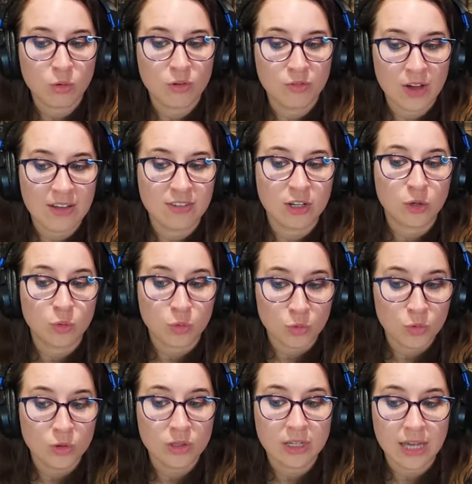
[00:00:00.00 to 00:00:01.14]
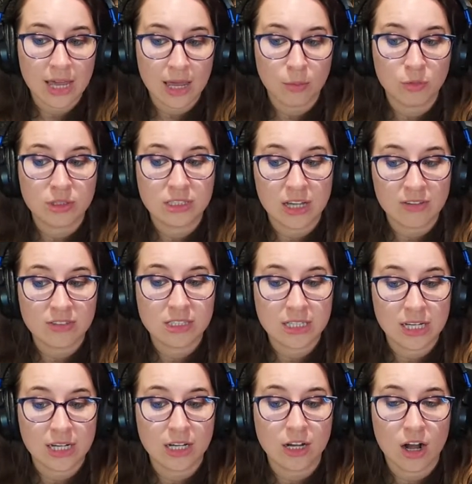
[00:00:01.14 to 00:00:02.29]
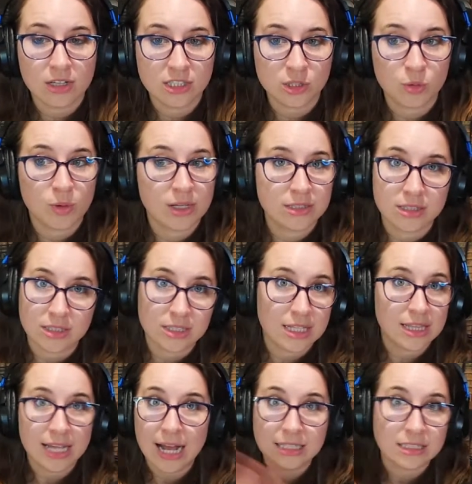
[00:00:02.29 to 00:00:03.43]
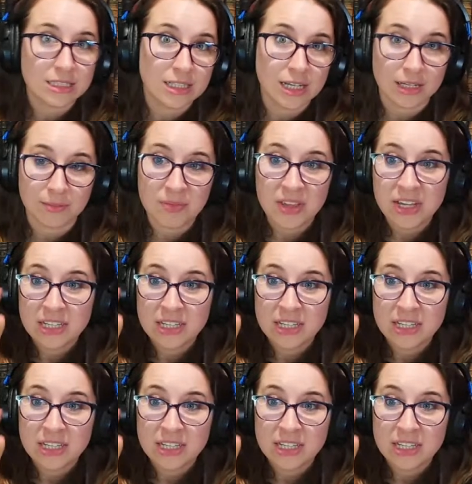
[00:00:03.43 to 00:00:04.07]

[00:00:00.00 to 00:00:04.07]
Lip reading: revive a cruel game with devastating consequences, and that's it.